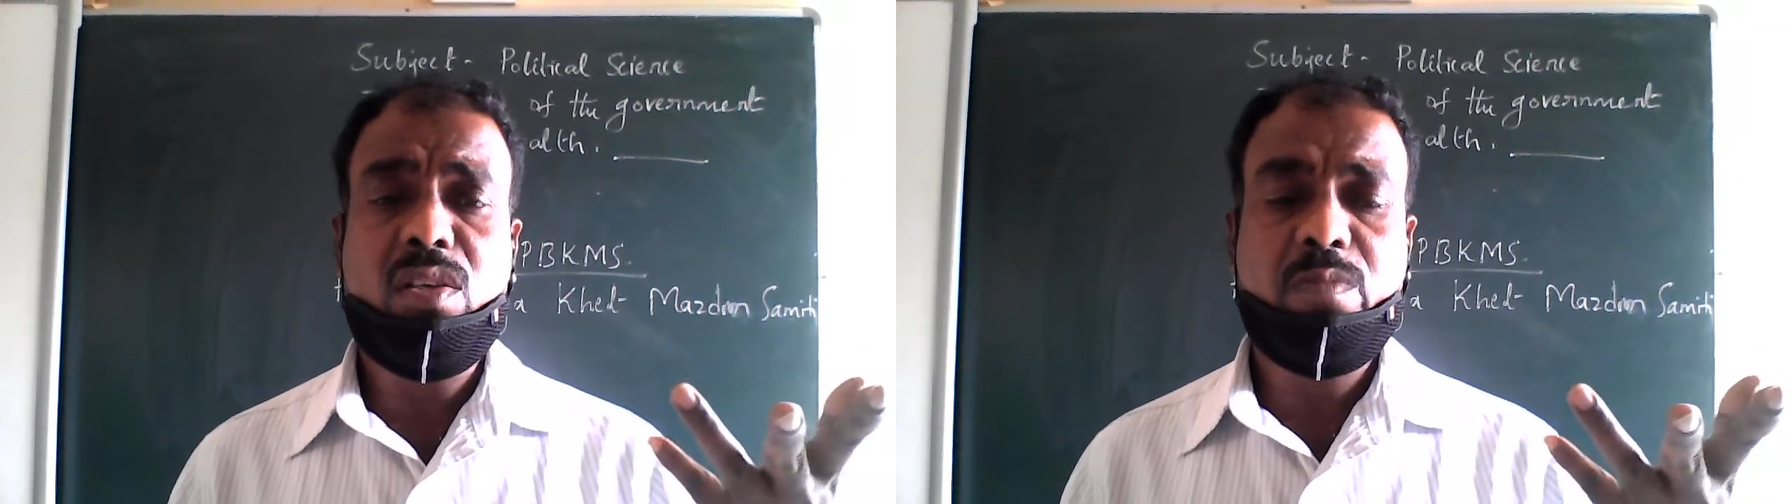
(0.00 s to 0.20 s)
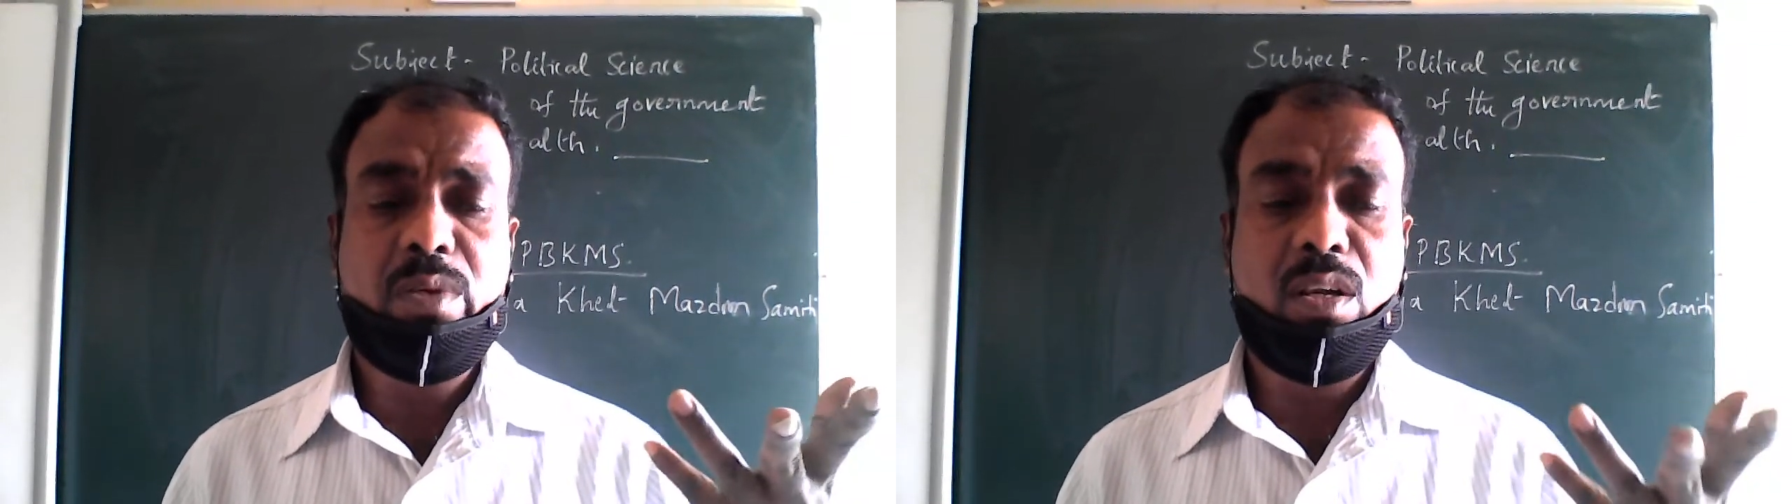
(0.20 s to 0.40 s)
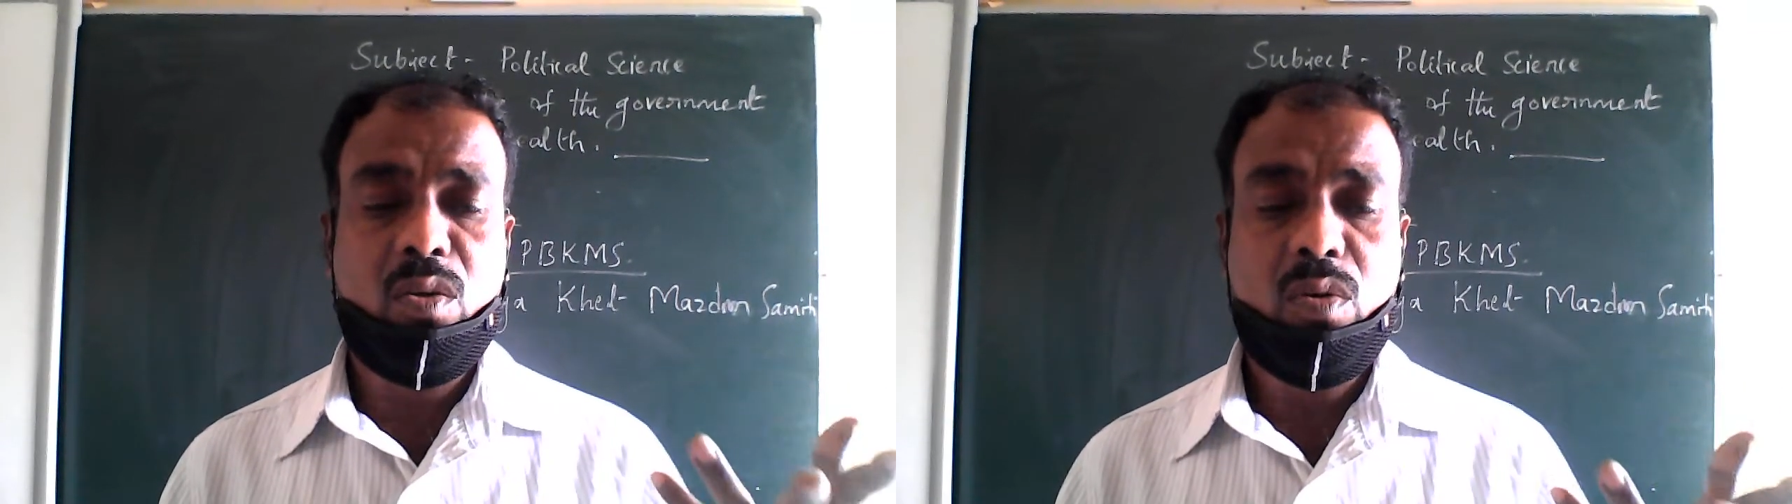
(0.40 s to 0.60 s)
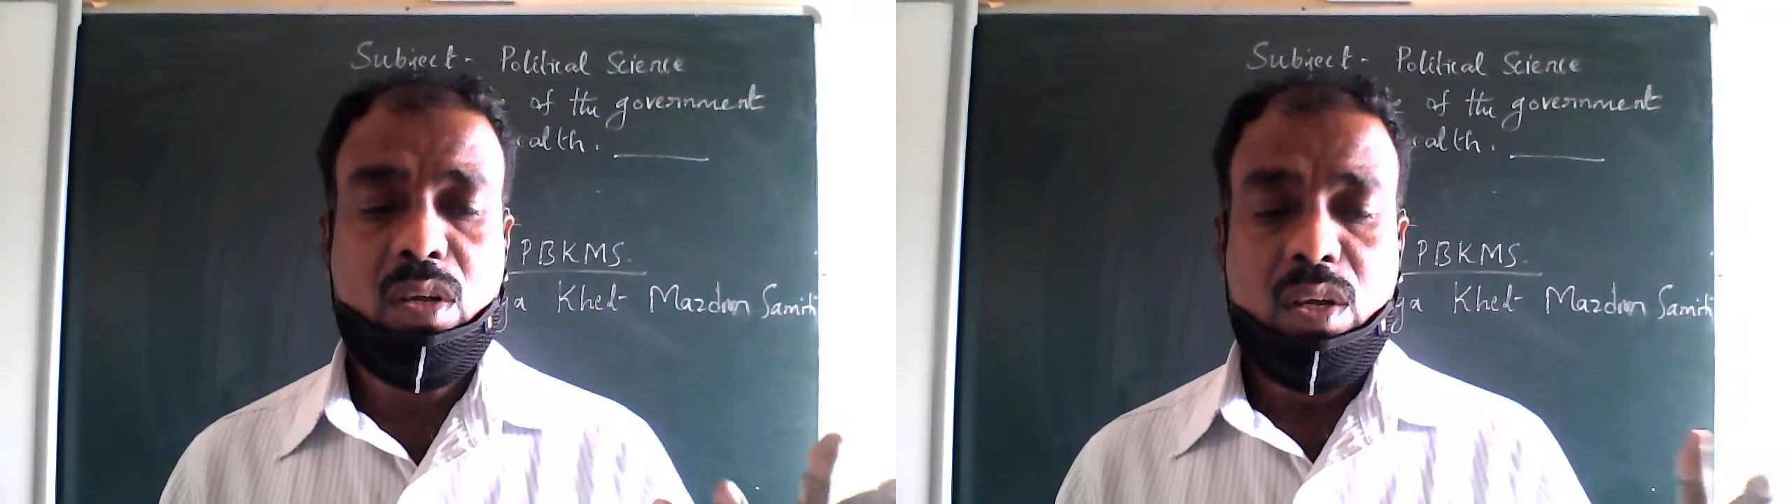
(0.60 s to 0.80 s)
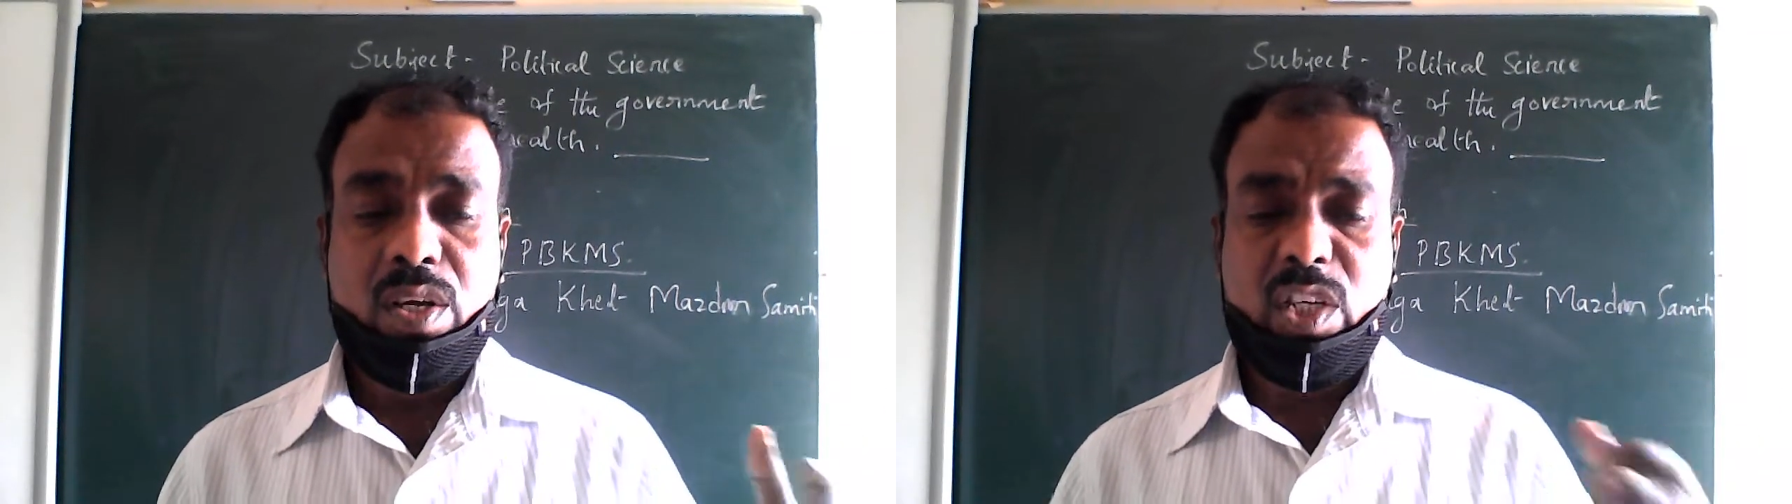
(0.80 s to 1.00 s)
hospital.
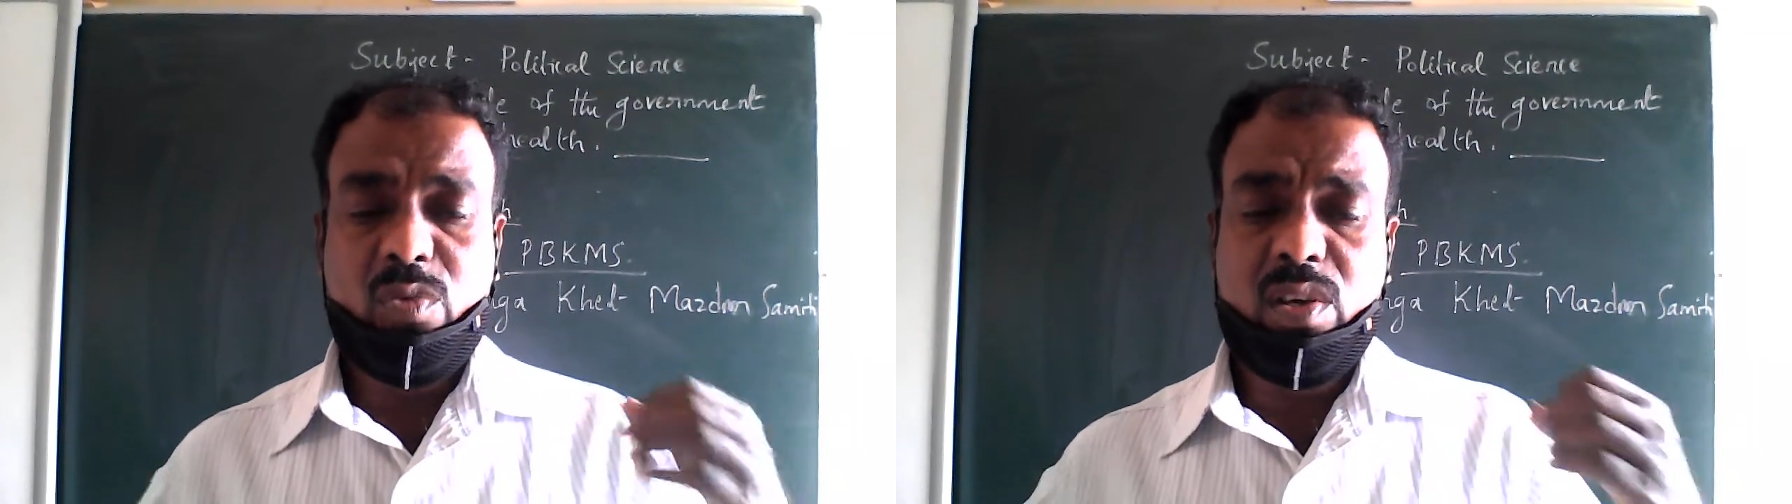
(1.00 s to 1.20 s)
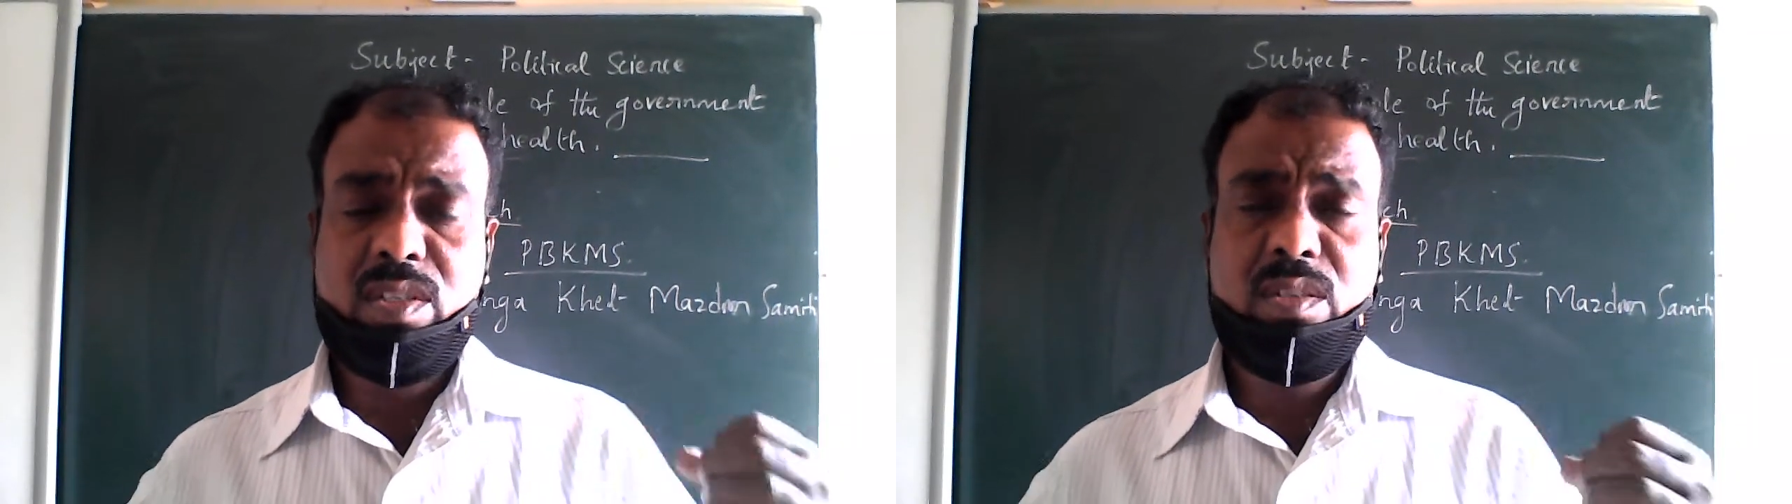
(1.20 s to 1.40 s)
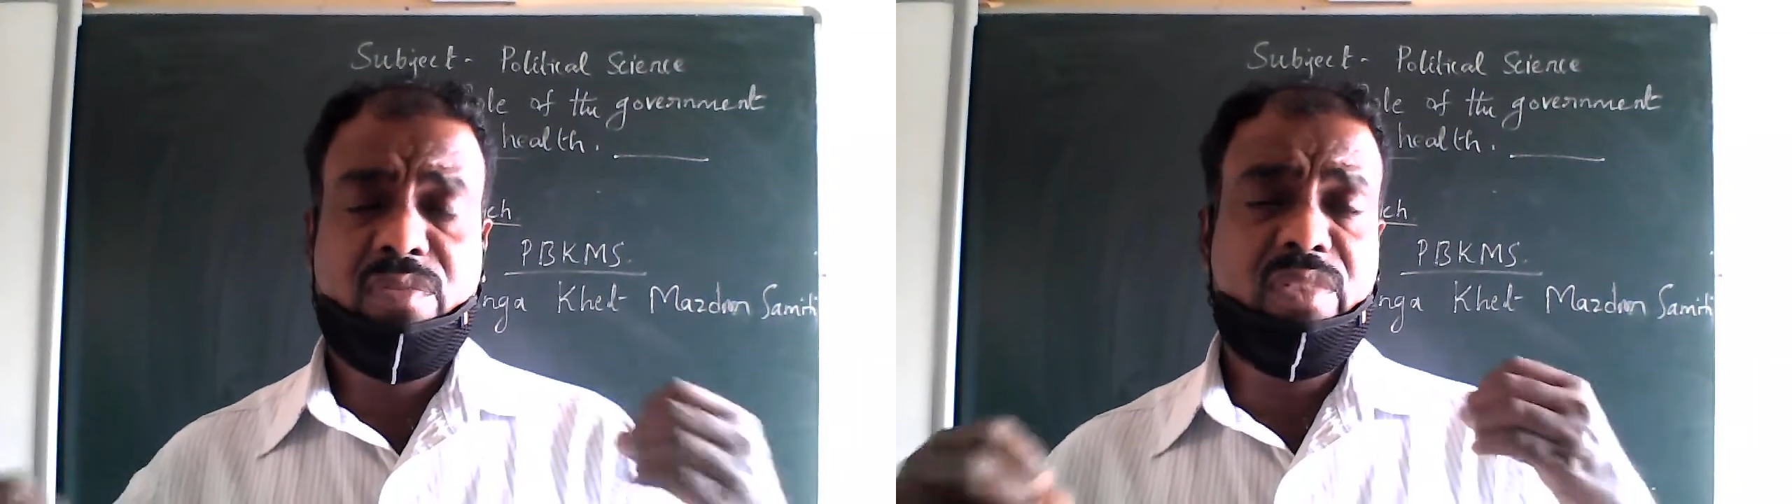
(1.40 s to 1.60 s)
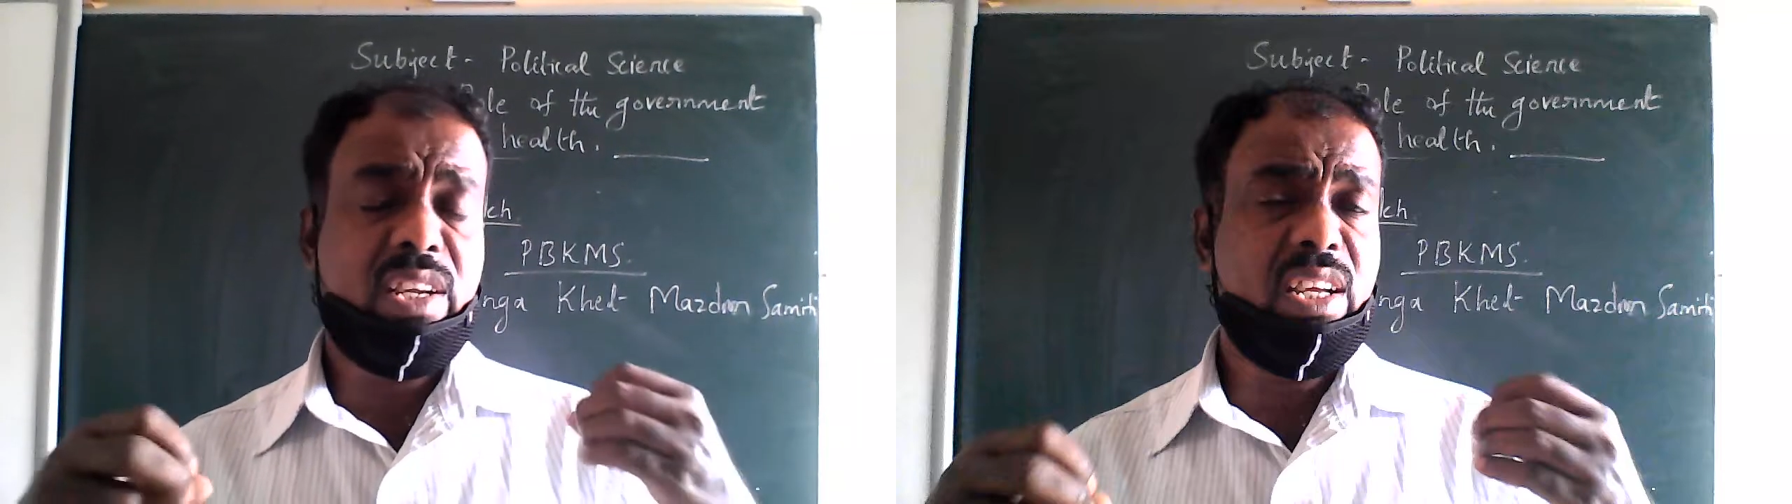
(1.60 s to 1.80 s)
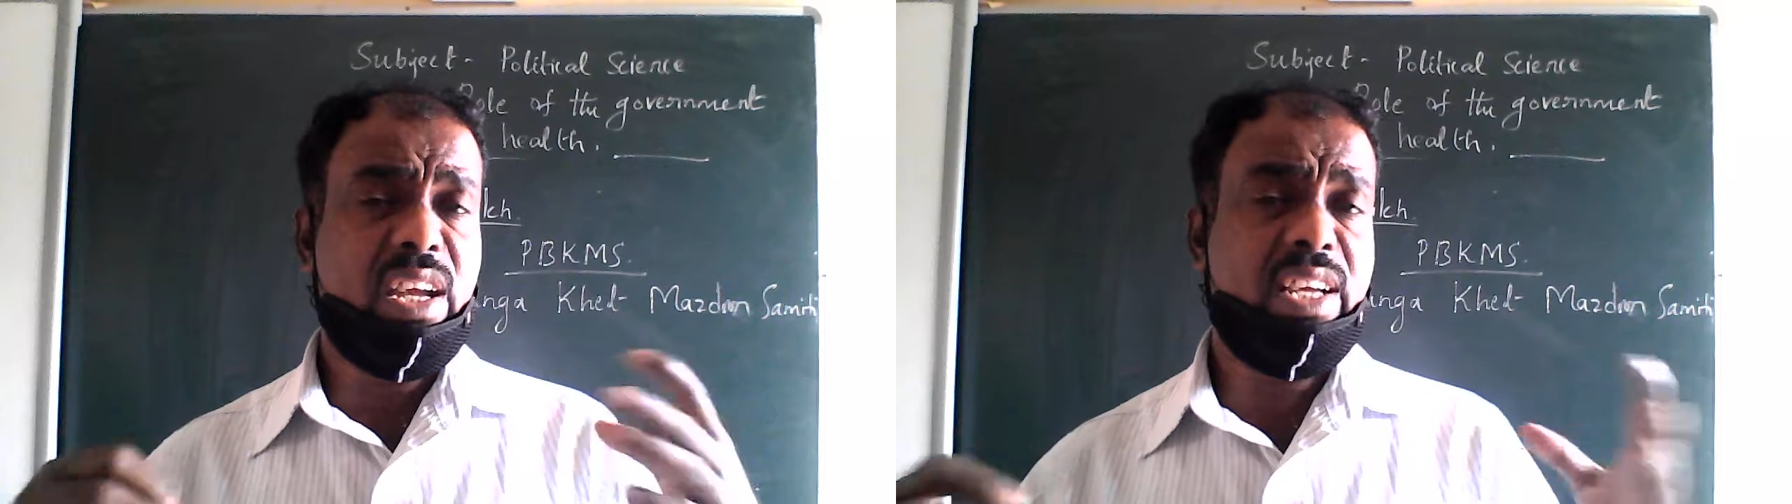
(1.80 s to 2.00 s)
It was very